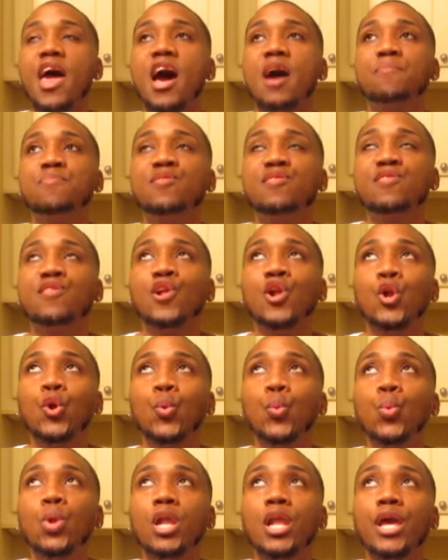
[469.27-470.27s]

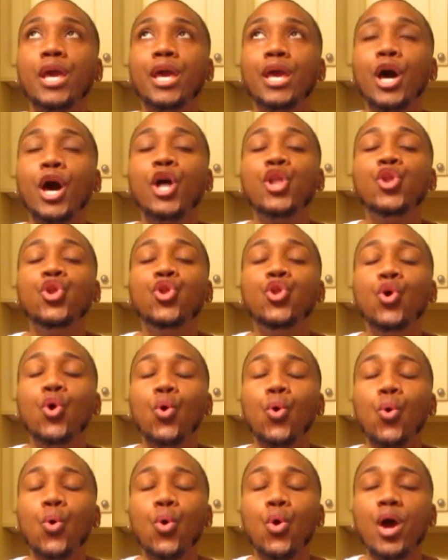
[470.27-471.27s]
absolutely
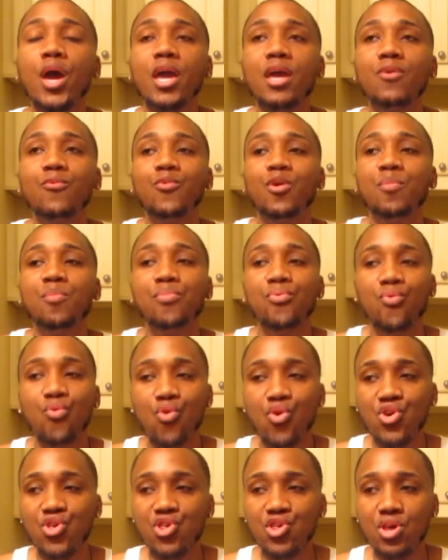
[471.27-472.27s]
annoyed with
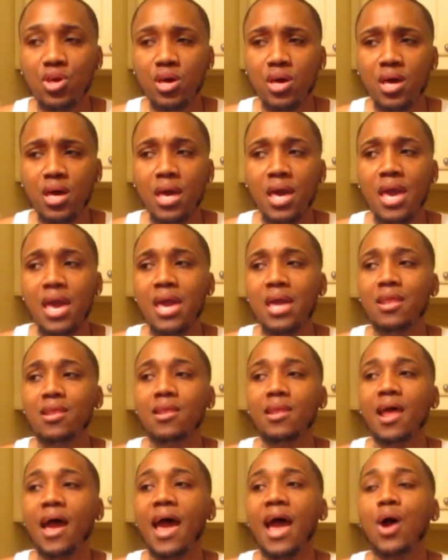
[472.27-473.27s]
Porsha
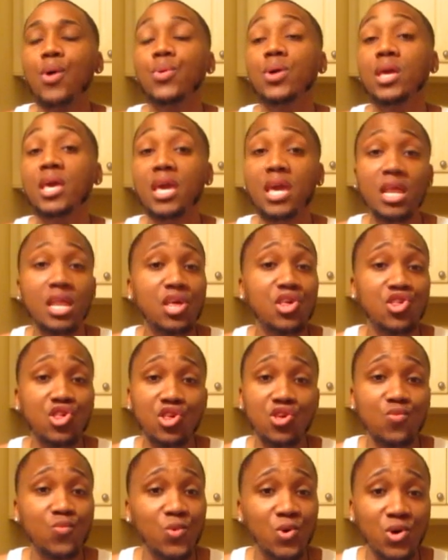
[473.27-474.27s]
and how giddy
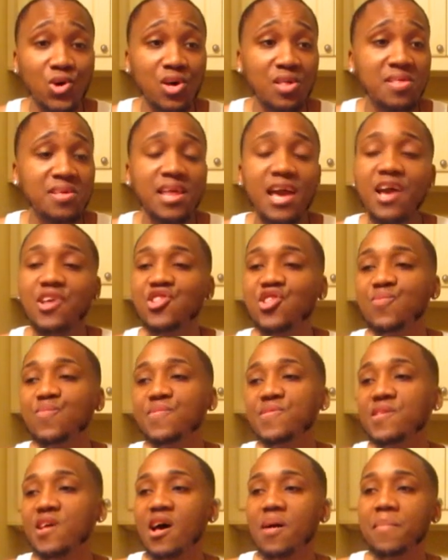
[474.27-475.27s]
she was and how she
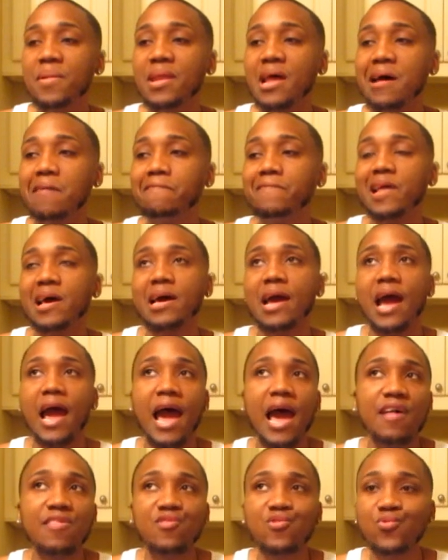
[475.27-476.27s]
was coming off like a
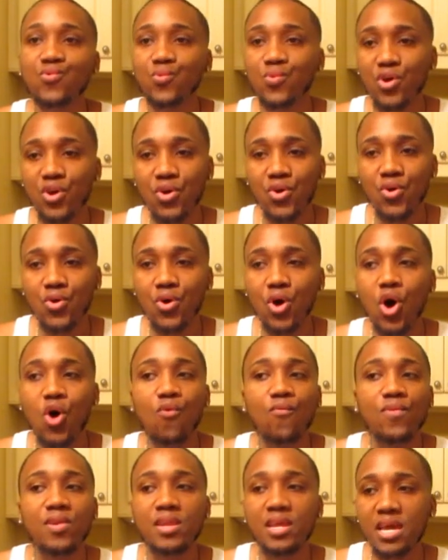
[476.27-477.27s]
high school girl
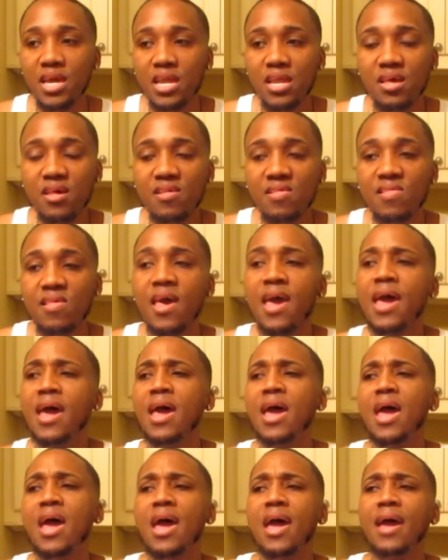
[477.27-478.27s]
over Dennis.
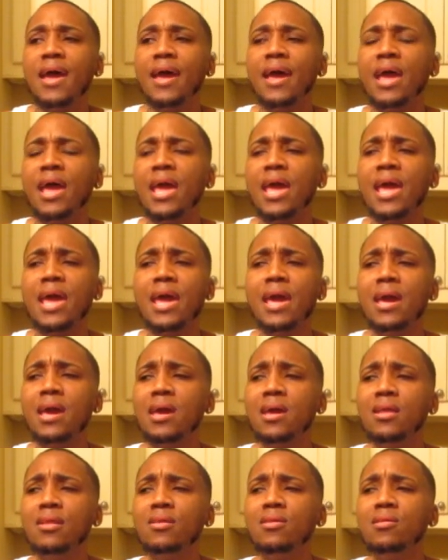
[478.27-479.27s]

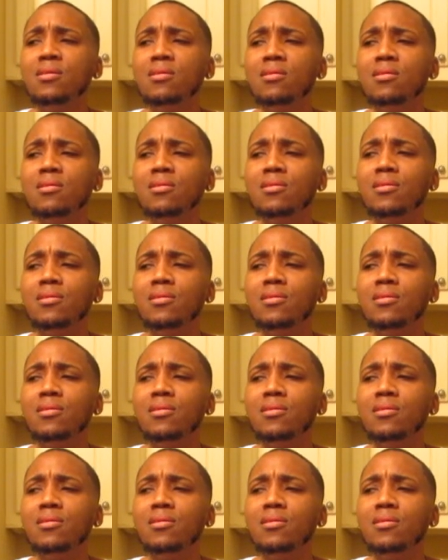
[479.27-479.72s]
And